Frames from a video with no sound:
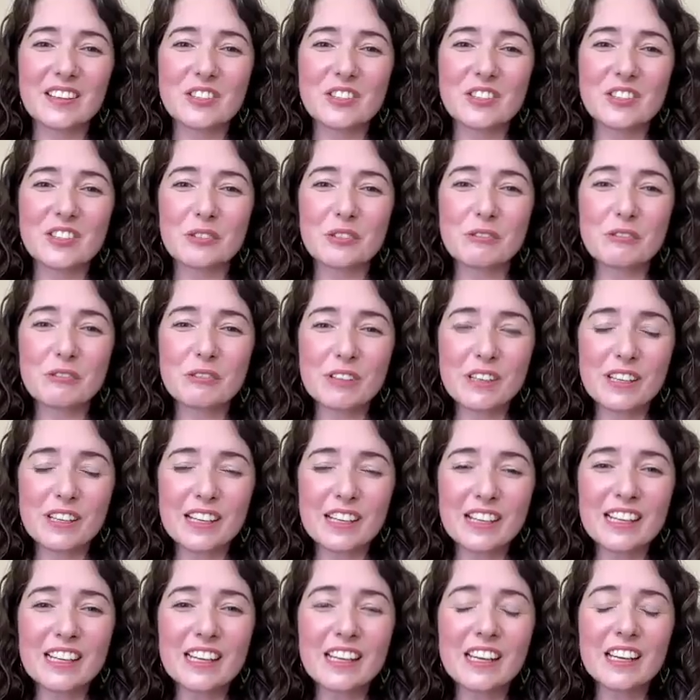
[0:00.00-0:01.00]
to
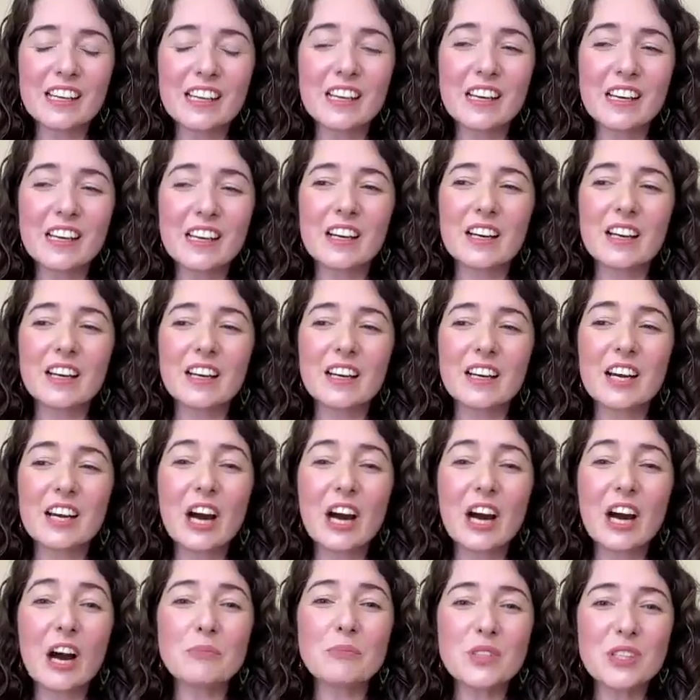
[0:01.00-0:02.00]
really
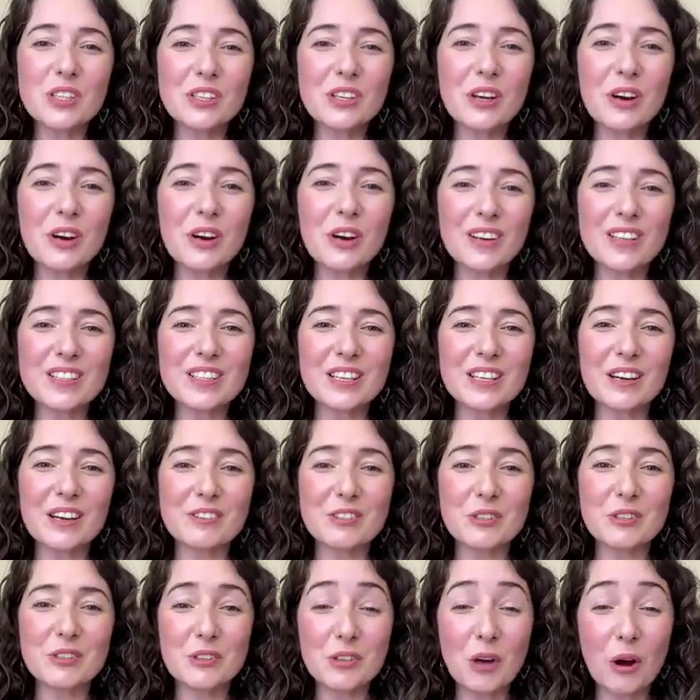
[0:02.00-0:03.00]
come to know
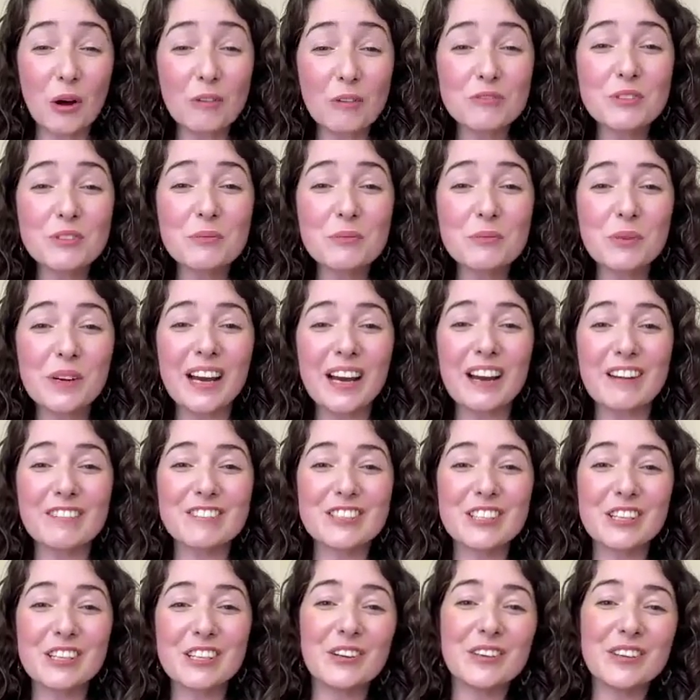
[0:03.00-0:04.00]
ourselves. Often we have
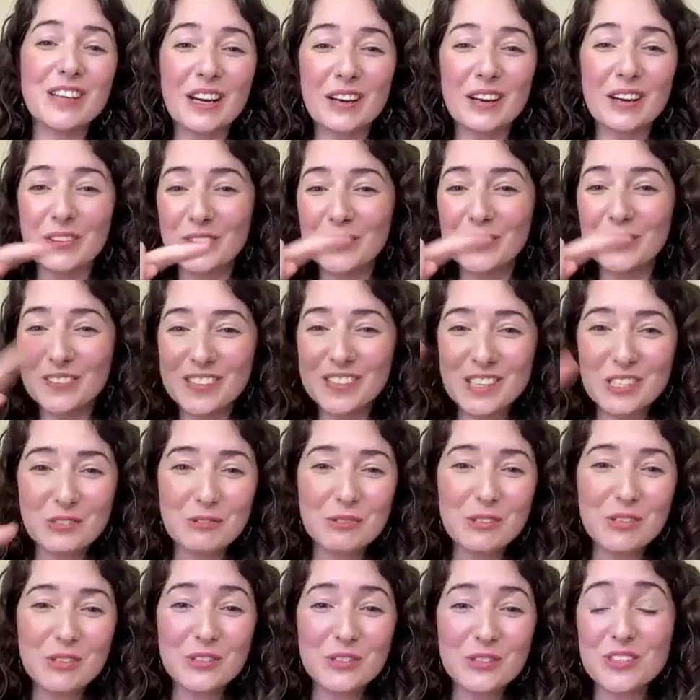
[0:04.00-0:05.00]
to go down all these
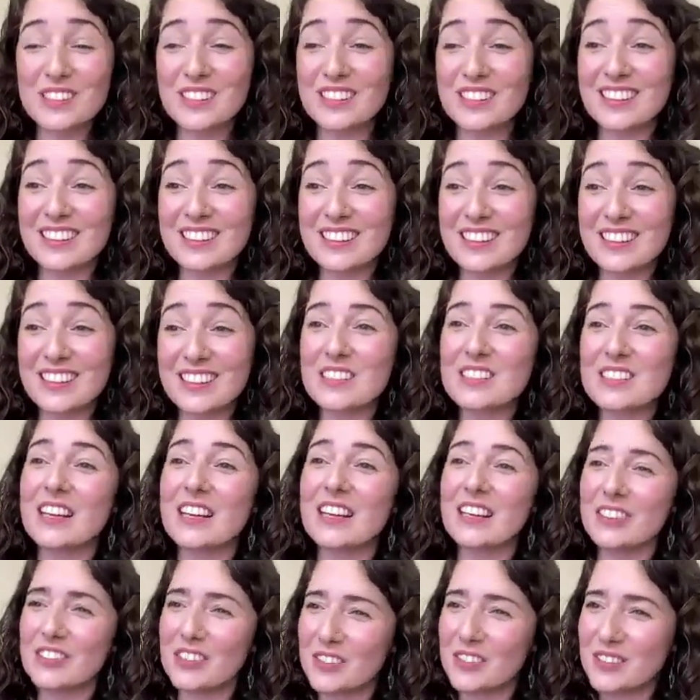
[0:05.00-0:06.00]
routes that it's
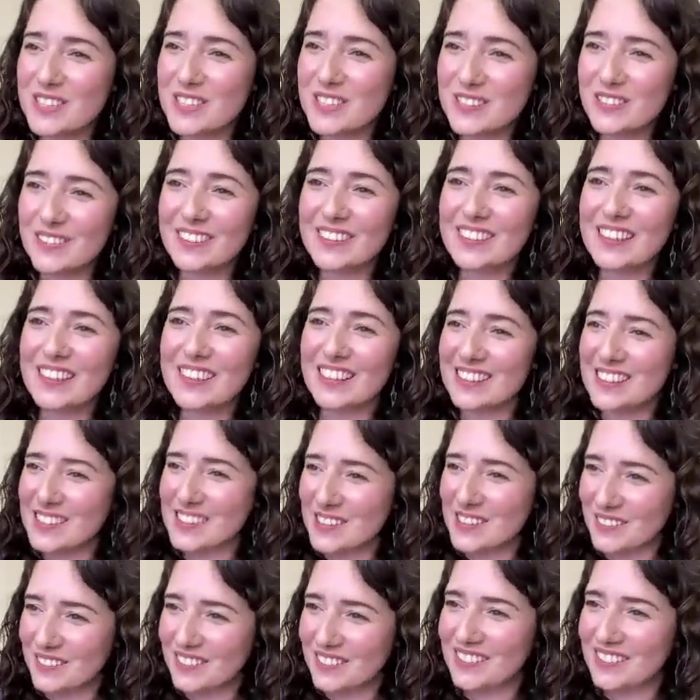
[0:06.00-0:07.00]
like, no, it's not that,
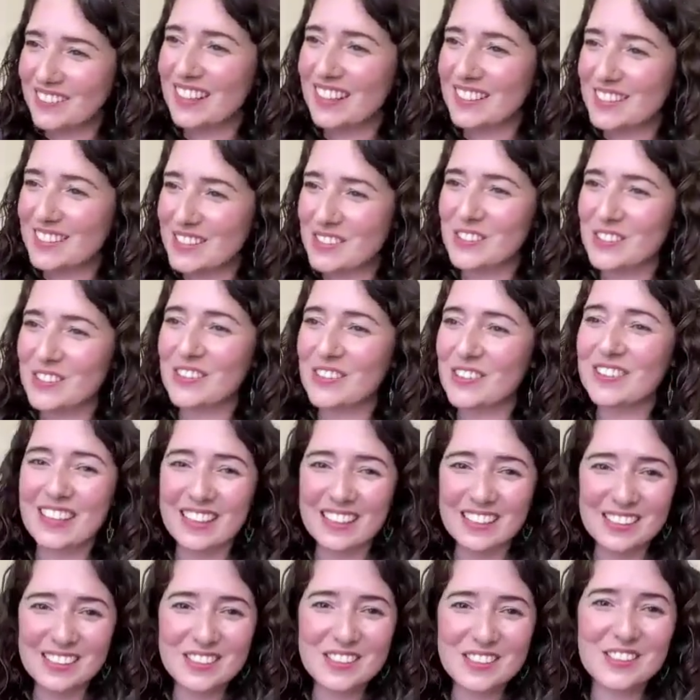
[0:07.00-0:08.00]
it's not that, it's not
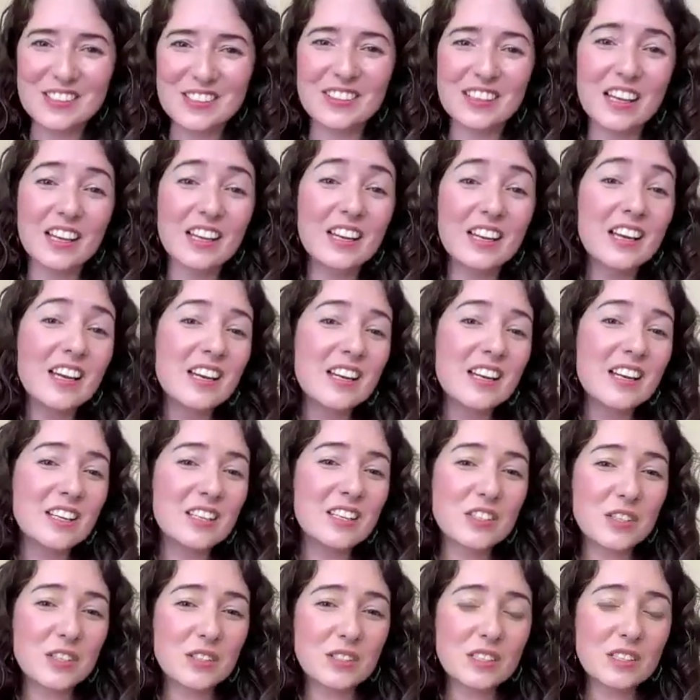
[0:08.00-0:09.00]
that, it's not that.
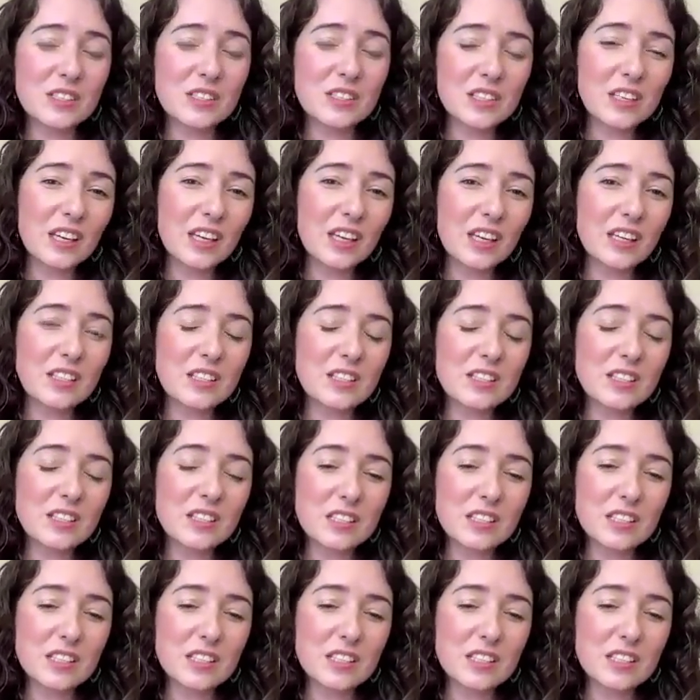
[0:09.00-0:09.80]
And so seeking